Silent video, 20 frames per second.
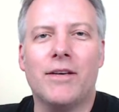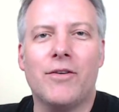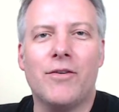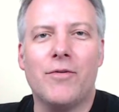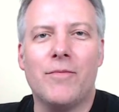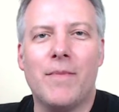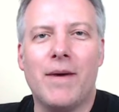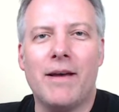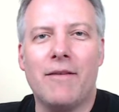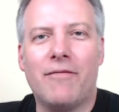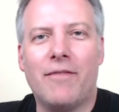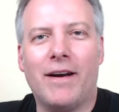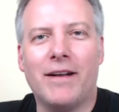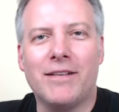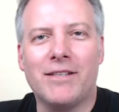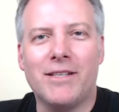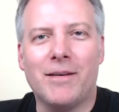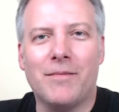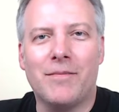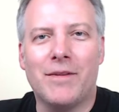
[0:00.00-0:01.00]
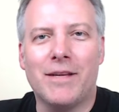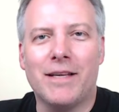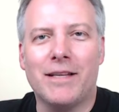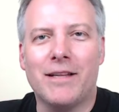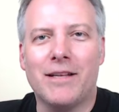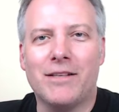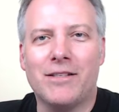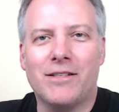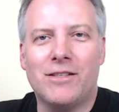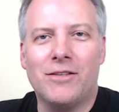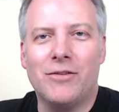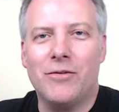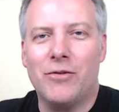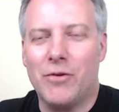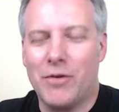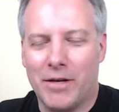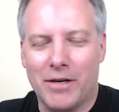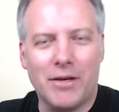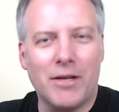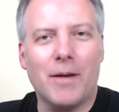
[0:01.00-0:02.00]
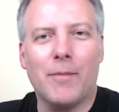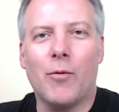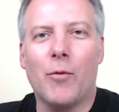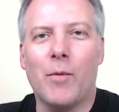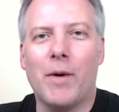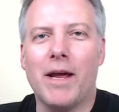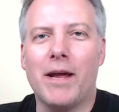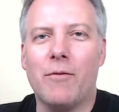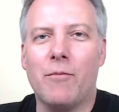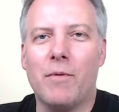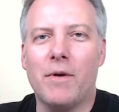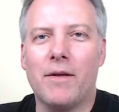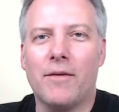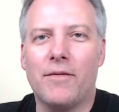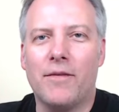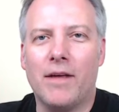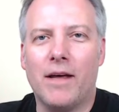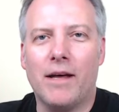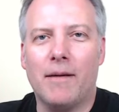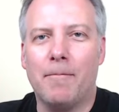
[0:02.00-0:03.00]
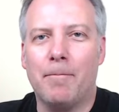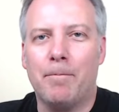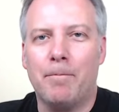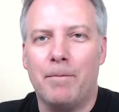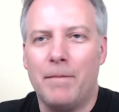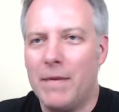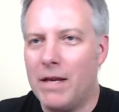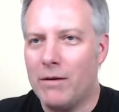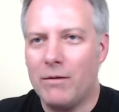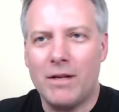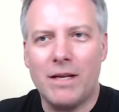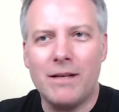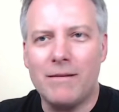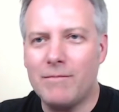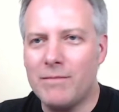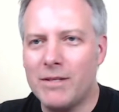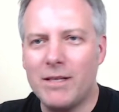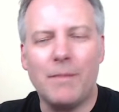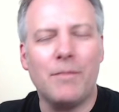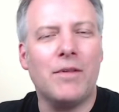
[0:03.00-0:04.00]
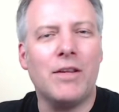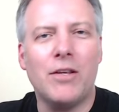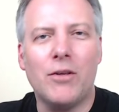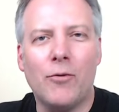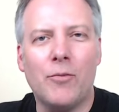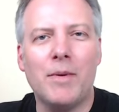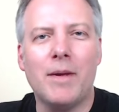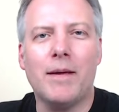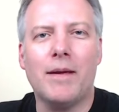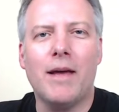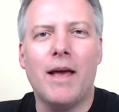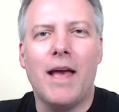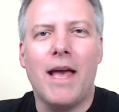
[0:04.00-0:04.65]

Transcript: You may find something that still you can come away with um, you know, something you'll be